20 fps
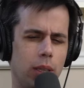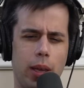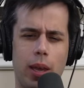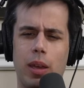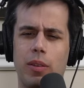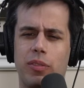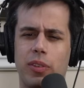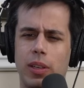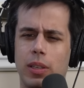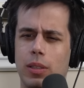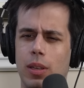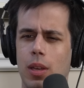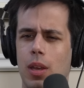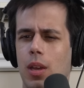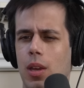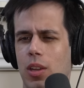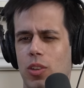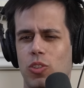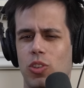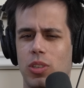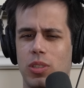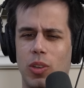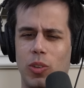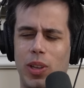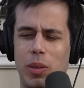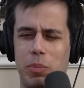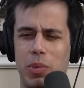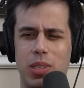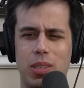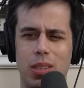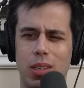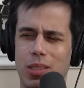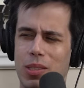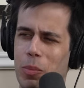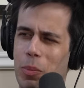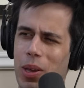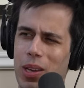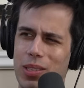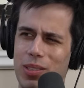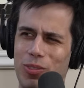life and just know that PC is
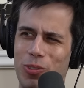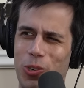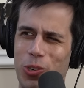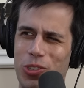the best, of